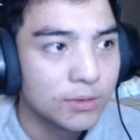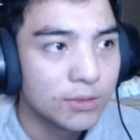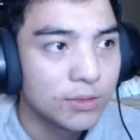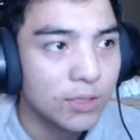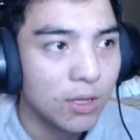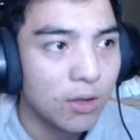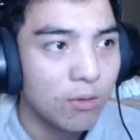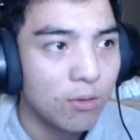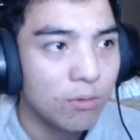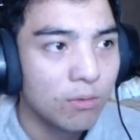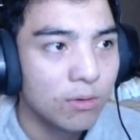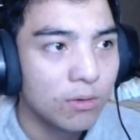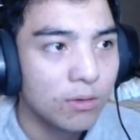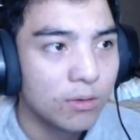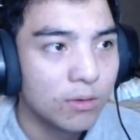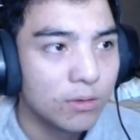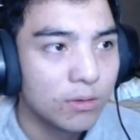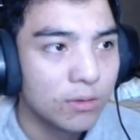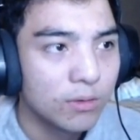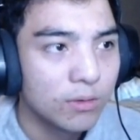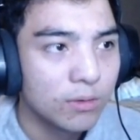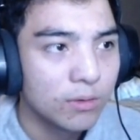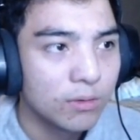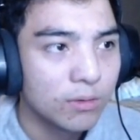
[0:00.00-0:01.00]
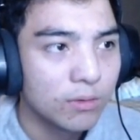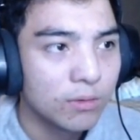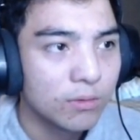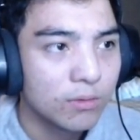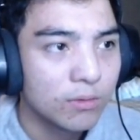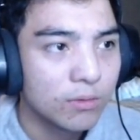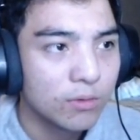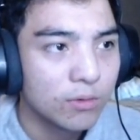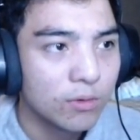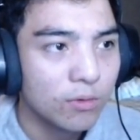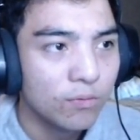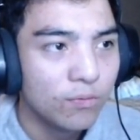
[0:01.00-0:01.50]
So
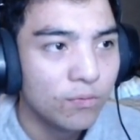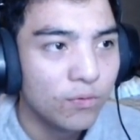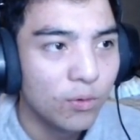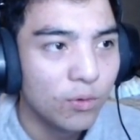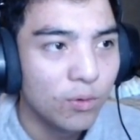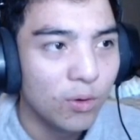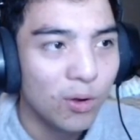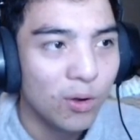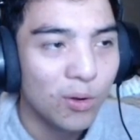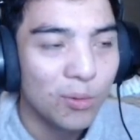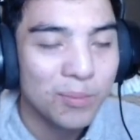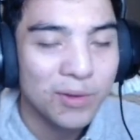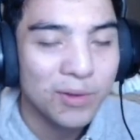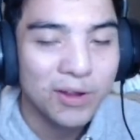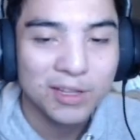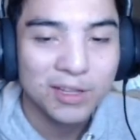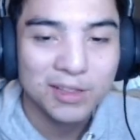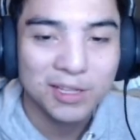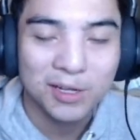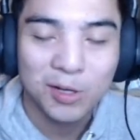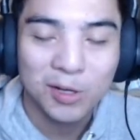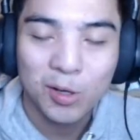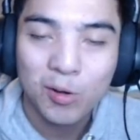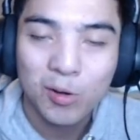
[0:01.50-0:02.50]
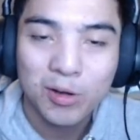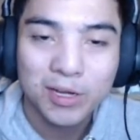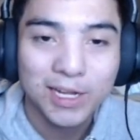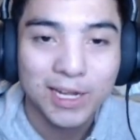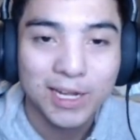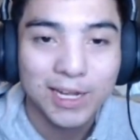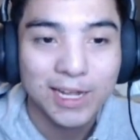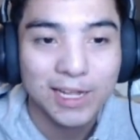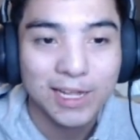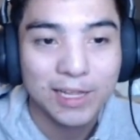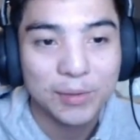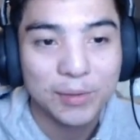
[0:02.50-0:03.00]
kung fu oh my
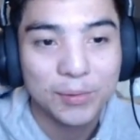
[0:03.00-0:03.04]
okay.